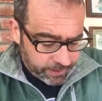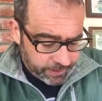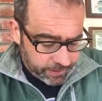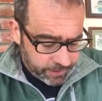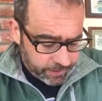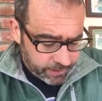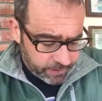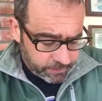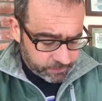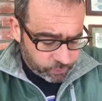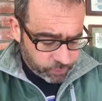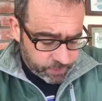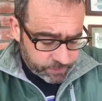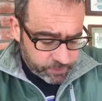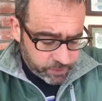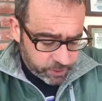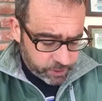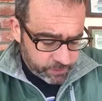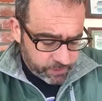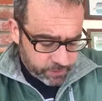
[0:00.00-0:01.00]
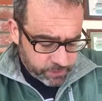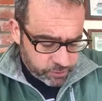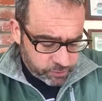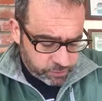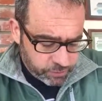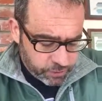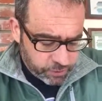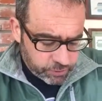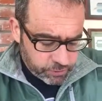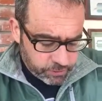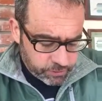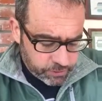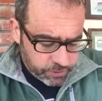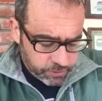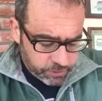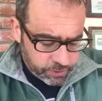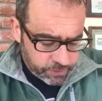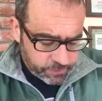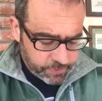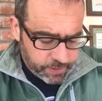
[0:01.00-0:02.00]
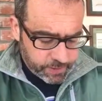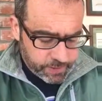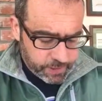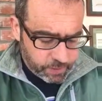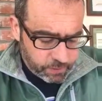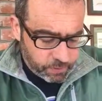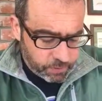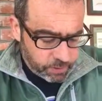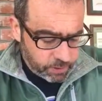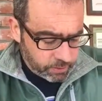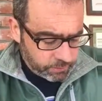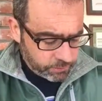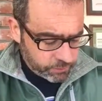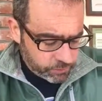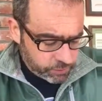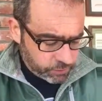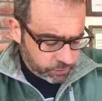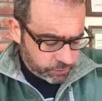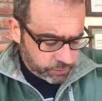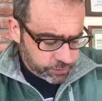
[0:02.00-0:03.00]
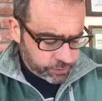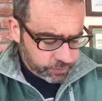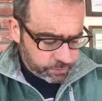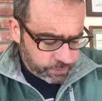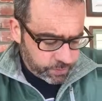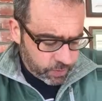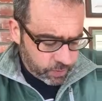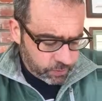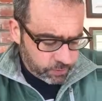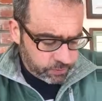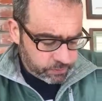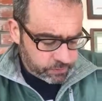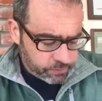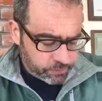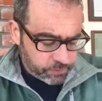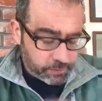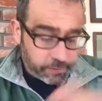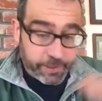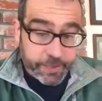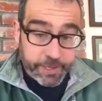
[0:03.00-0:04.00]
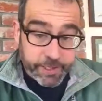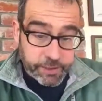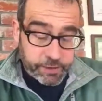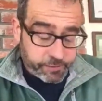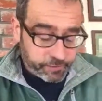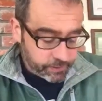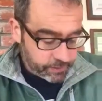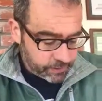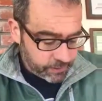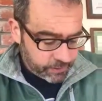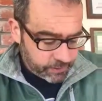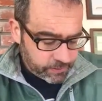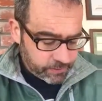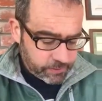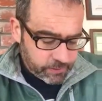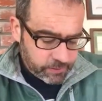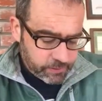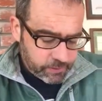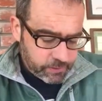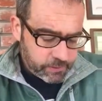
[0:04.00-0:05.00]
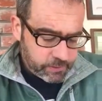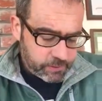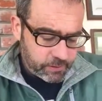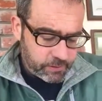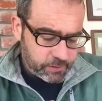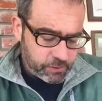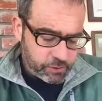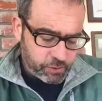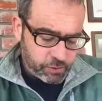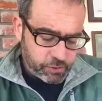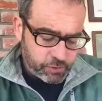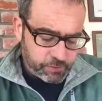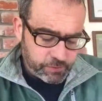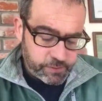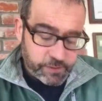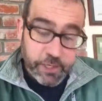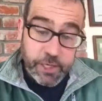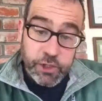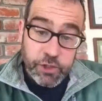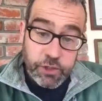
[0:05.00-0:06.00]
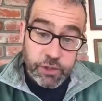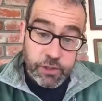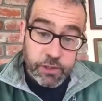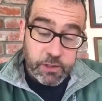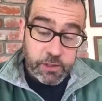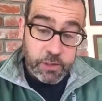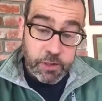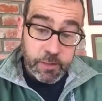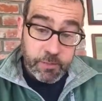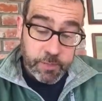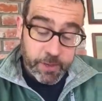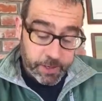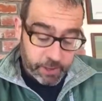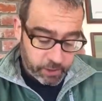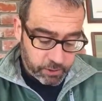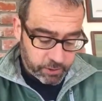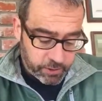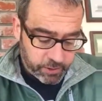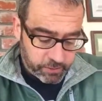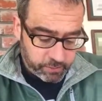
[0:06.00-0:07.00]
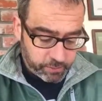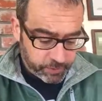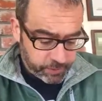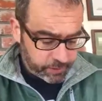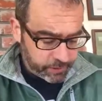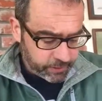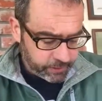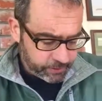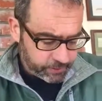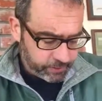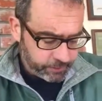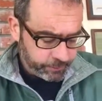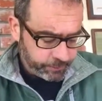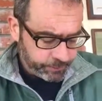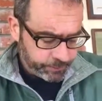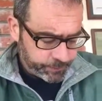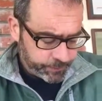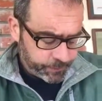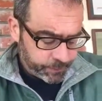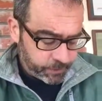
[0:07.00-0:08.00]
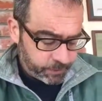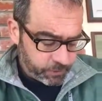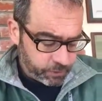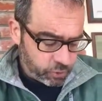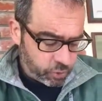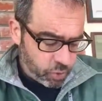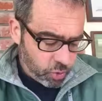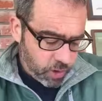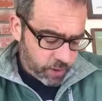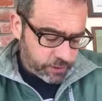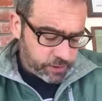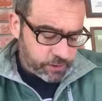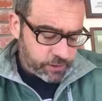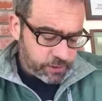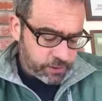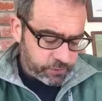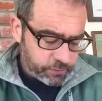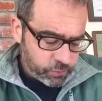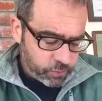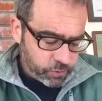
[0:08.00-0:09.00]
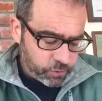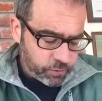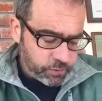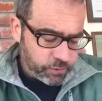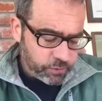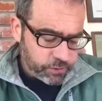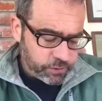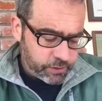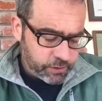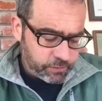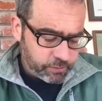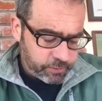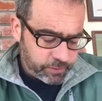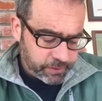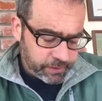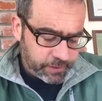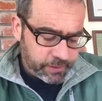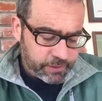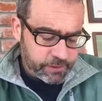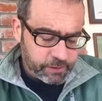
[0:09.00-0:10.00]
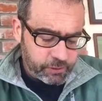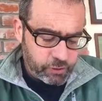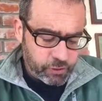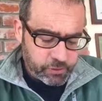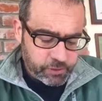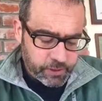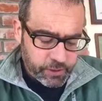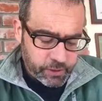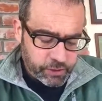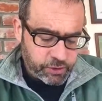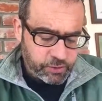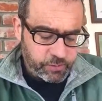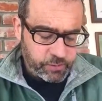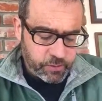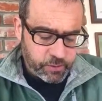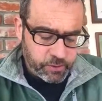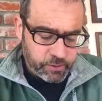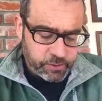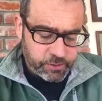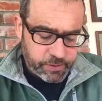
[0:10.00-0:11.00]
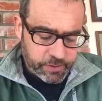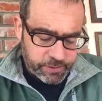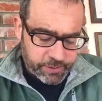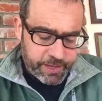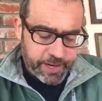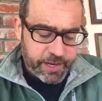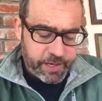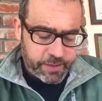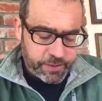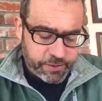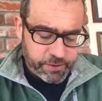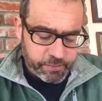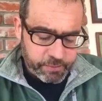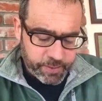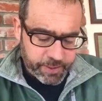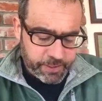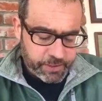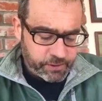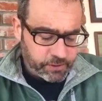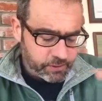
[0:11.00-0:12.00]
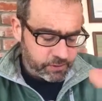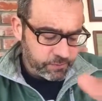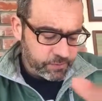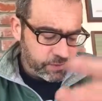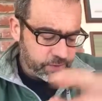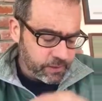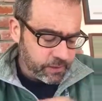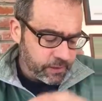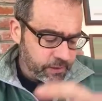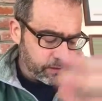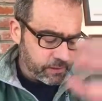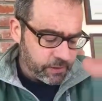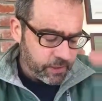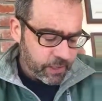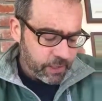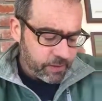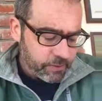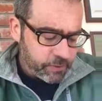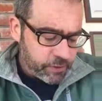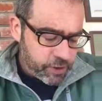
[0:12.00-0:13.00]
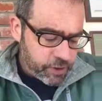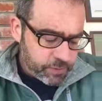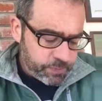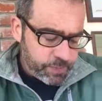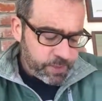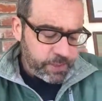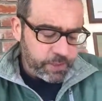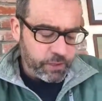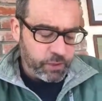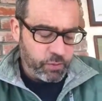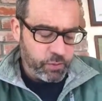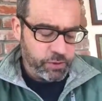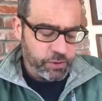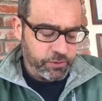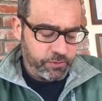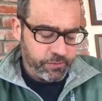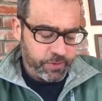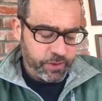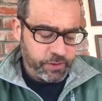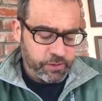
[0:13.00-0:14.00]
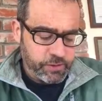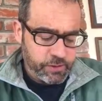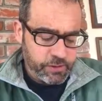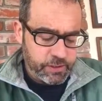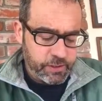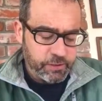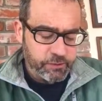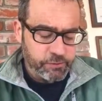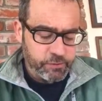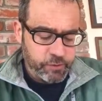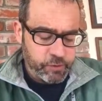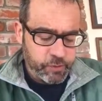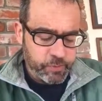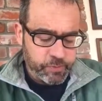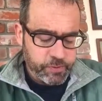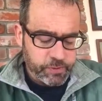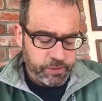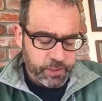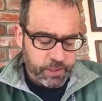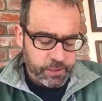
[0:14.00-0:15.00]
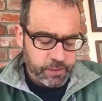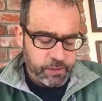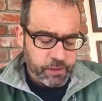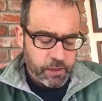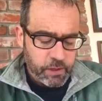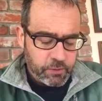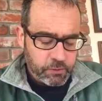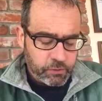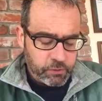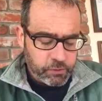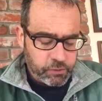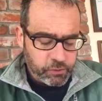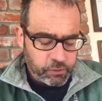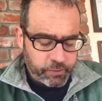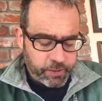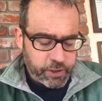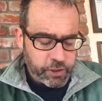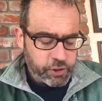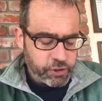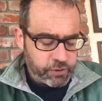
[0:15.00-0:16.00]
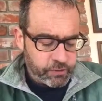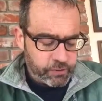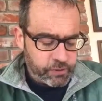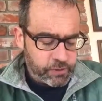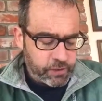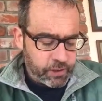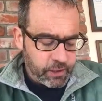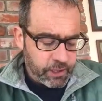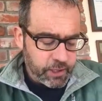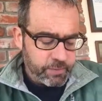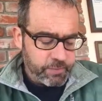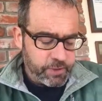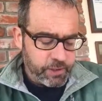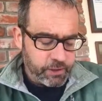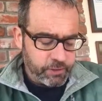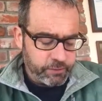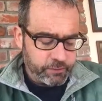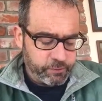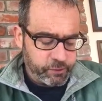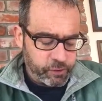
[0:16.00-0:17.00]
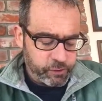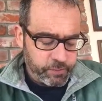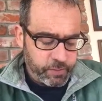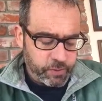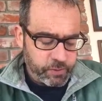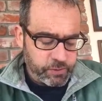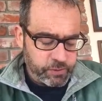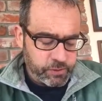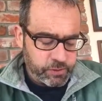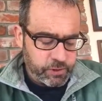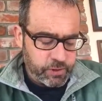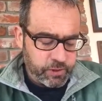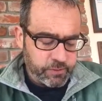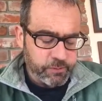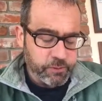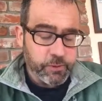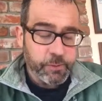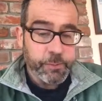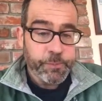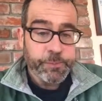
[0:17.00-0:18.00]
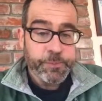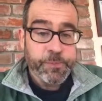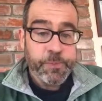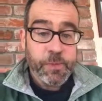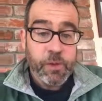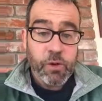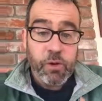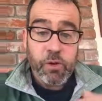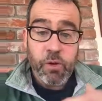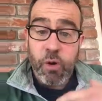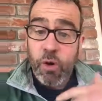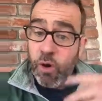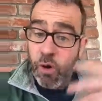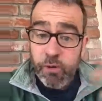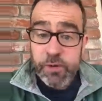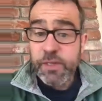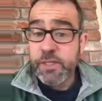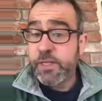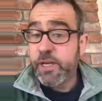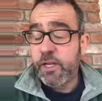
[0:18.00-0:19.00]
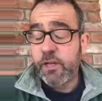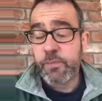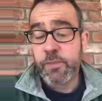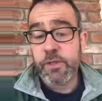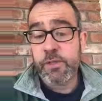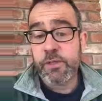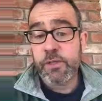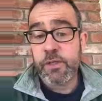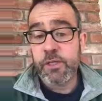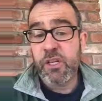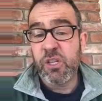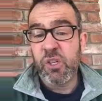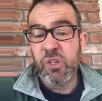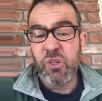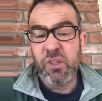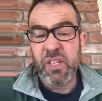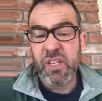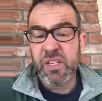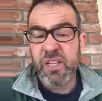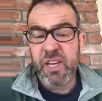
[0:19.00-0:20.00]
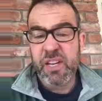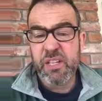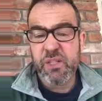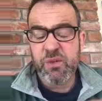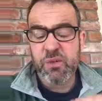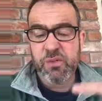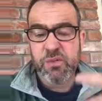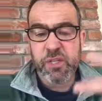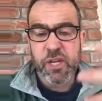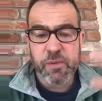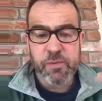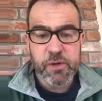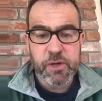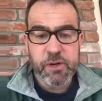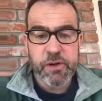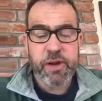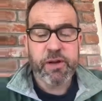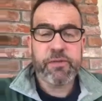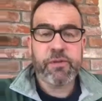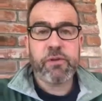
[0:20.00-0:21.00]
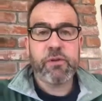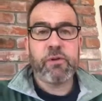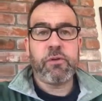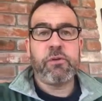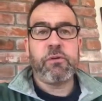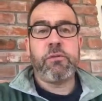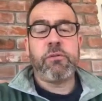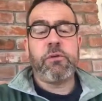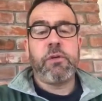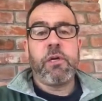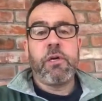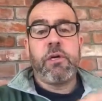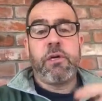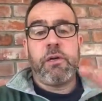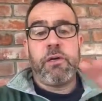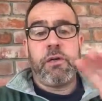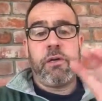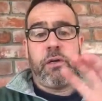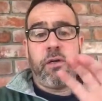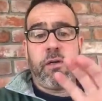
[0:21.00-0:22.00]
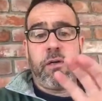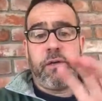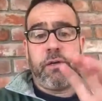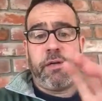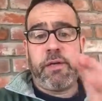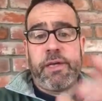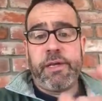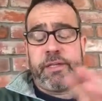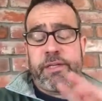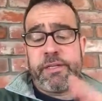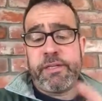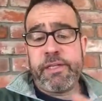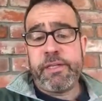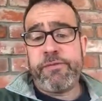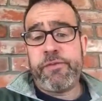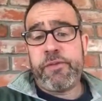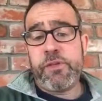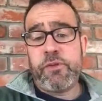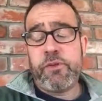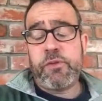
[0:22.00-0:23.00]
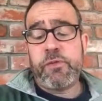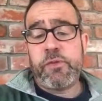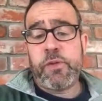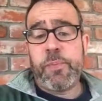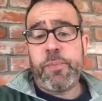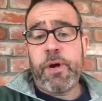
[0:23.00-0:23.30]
When I'm talking about structure, I'm talking about how all the story's components, the length of its sentences, its use of sectioning and paragraph breaks, the quantity of words in place and quotation marks, the length and pacing of scenes, the speed at which events in the narratives are presented, the duration of time a narrative is supposed to cover, all these elements, including any sort of typographical, any different use of